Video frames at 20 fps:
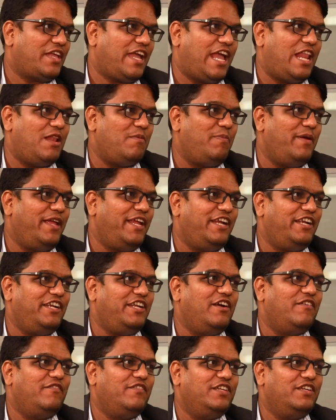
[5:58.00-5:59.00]
helping
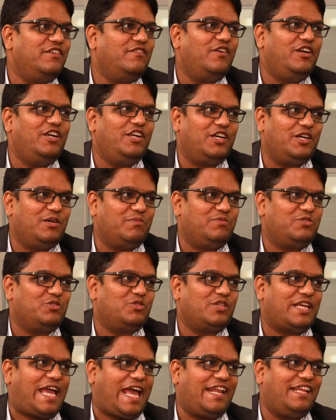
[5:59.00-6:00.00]
India win a World Cup.
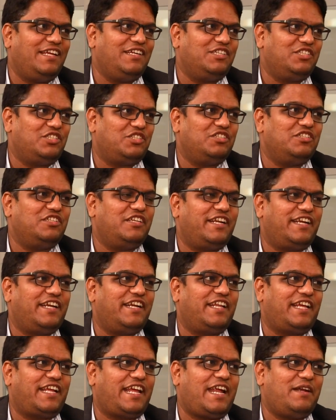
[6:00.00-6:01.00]
So Gary Custon
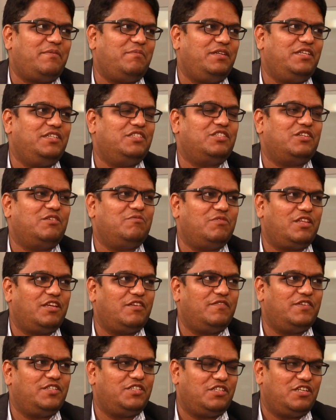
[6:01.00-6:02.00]
Cricket Academy is
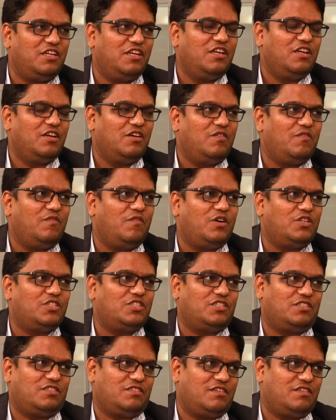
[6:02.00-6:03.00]
something which was